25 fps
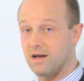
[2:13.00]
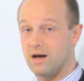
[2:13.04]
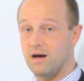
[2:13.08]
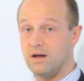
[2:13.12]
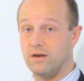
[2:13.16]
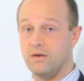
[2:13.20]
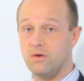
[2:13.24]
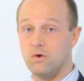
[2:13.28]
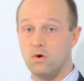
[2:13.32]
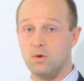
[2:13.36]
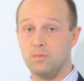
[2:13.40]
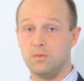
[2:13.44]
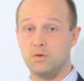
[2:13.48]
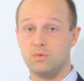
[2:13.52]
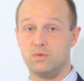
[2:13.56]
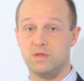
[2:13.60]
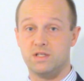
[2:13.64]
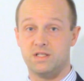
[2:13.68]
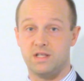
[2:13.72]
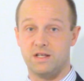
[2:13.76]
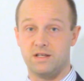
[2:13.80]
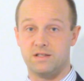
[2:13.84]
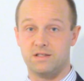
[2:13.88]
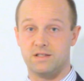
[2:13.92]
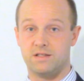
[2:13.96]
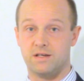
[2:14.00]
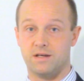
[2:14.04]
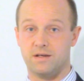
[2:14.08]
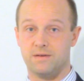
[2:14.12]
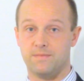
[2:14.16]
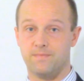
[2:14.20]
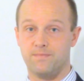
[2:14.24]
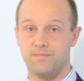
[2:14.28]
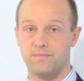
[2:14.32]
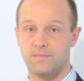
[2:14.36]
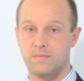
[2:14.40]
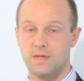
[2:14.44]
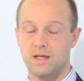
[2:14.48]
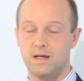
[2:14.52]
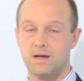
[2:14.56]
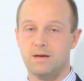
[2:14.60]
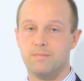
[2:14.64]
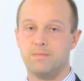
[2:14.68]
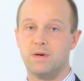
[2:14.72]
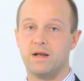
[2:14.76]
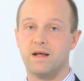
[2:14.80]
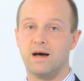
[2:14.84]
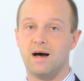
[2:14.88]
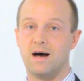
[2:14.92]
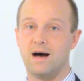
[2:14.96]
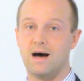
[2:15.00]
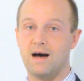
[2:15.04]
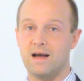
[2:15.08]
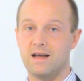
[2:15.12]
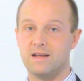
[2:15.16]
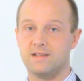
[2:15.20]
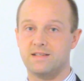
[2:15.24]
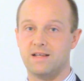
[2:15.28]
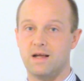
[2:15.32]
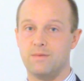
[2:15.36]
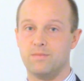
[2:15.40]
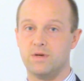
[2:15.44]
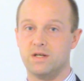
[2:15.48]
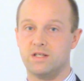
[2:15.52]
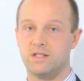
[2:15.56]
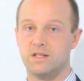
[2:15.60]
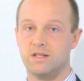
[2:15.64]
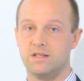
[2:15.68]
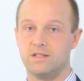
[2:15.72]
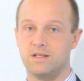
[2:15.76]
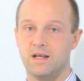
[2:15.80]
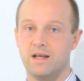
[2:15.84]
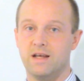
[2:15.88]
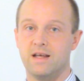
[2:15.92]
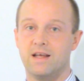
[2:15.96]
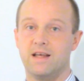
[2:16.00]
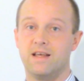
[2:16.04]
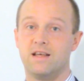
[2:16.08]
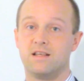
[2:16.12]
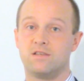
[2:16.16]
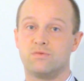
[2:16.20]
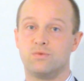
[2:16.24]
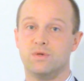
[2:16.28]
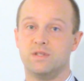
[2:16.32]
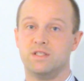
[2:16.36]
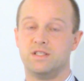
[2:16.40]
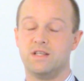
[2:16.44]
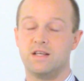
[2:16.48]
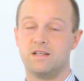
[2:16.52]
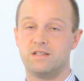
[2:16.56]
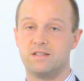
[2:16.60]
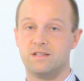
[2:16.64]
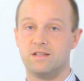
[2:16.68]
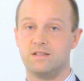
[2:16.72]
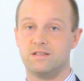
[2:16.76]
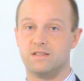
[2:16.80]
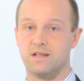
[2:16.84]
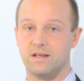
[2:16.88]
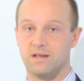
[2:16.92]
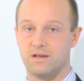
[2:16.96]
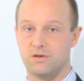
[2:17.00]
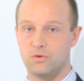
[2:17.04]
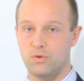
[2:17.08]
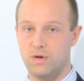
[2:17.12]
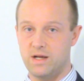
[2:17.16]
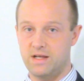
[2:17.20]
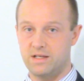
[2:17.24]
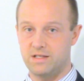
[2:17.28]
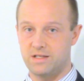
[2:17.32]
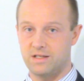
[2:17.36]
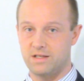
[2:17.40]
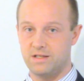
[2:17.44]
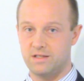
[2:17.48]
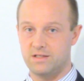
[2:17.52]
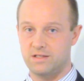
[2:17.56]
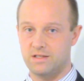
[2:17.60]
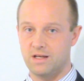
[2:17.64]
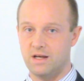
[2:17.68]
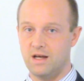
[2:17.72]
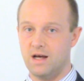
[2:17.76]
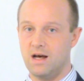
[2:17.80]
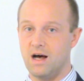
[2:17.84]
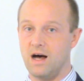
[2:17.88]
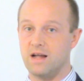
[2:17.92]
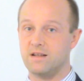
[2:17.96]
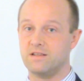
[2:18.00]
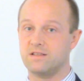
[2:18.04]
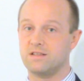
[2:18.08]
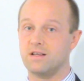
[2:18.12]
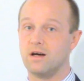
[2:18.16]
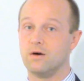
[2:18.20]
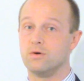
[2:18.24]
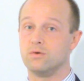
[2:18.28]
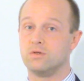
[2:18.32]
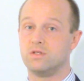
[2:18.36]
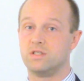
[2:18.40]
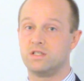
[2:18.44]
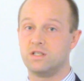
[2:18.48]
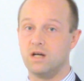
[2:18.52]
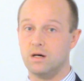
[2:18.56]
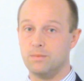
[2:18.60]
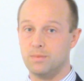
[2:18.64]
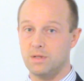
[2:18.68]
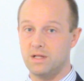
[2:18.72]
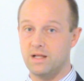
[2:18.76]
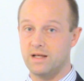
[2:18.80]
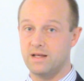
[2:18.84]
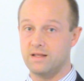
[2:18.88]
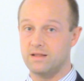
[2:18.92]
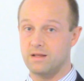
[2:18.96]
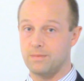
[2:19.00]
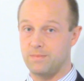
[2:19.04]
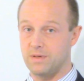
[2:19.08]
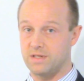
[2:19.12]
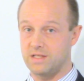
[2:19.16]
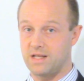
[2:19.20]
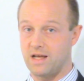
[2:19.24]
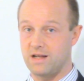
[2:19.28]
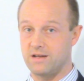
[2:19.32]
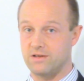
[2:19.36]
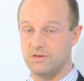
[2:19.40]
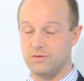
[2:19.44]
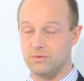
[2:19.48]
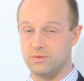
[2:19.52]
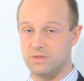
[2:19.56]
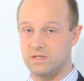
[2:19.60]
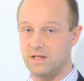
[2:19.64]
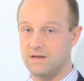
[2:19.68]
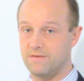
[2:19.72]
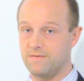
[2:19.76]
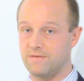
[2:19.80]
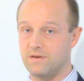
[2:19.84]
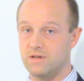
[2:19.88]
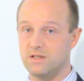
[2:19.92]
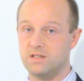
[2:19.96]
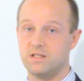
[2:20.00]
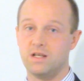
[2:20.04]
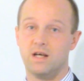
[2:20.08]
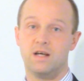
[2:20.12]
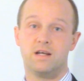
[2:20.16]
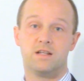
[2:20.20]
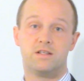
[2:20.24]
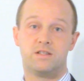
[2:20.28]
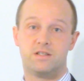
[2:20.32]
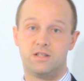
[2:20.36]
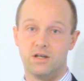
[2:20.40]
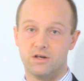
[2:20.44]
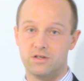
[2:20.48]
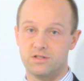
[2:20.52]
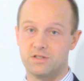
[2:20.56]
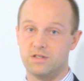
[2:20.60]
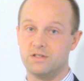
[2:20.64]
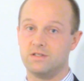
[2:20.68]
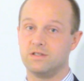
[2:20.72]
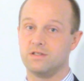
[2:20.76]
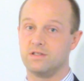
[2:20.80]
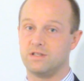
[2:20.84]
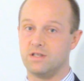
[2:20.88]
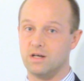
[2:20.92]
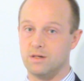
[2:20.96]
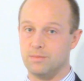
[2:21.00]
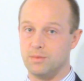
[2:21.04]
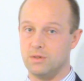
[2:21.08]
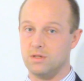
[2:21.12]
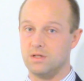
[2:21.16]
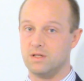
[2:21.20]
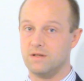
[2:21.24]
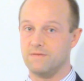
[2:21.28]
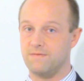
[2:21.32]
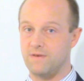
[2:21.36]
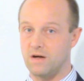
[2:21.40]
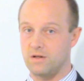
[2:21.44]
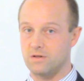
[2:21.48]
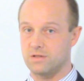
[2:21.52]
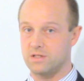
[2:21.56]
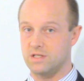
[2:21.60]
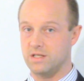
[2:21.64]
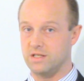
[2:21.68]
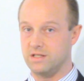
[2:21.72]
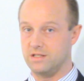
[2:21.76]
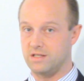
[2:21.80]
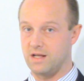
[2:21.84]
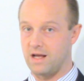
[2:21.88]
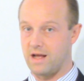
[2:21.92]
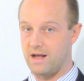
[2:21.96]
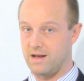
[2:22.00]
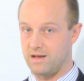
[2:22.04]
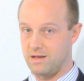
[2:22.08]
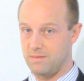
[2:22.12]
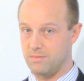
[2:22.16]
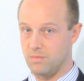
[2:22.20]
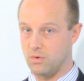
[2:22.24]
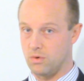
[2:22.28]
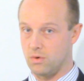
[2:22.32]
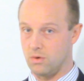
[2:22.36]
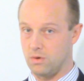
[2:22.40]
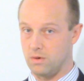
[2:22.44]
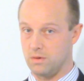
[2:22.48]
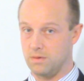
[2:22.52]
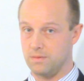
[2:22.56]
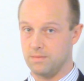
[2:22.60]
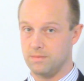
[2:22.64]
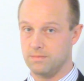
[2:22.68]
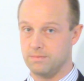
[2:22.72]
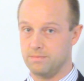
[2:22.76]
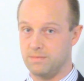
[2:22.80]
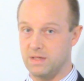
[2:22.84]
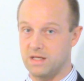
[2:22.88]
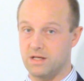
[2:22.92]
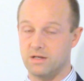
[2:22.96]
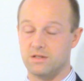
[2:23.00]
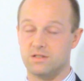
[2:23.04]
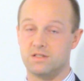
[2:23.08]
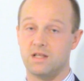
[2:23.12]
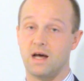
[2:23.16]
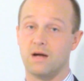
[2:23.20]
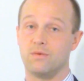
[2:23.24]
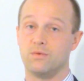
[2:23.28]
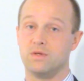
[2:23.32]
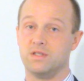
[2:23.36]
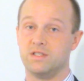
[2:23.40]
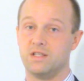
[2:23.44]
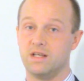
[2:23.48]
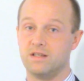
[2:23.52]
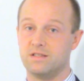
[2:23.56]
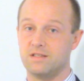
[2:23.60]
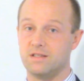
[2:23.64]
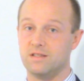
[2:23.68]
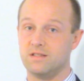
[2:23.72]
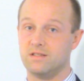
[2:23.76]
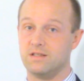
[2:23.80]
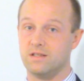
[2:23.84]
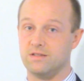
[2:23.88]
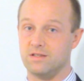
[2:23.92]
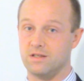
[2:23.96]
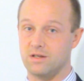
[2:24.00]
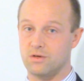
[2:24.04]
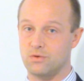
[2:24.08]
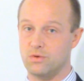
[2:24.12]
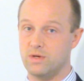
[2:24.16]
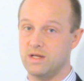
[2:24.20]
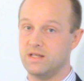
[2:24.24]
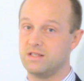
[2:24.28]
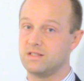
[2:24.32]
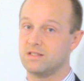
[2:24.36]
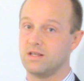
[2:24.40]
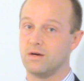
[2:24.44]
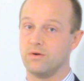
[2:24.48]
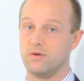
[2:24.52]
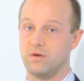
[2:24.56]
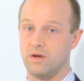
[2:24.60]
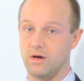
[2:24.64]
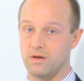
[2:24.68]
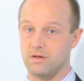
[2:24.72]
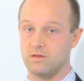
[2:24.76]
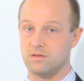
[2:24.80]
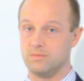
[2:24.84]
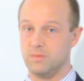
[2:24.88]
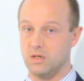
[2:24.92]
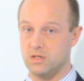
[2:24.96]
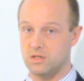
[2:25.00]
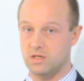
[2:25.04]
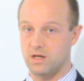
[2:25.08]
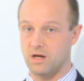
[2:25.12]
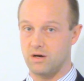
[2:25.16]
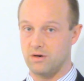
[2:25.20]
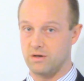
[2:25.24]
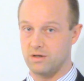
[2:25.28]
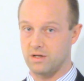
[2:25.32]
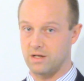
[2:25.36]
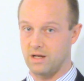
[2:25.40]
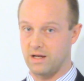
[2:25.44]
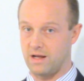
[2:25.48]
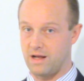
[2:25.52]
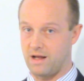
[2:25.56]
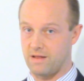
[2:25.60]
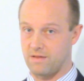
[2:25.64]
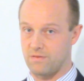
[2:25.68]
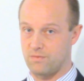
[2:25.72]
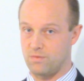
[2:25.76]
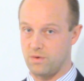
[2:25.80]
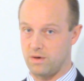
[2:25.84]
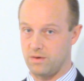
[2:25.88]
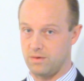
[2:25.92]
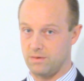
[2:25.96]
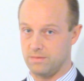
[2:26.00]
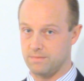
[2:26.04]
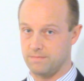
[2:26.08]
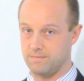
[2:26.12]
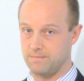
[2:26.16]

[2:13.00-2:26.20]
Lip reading: our normal resistor. But at higher temperatures, its resistance increases, and so doubling the potential difference doesn't double the voltage anymore, because that resistance has increased, so not as much current can get through.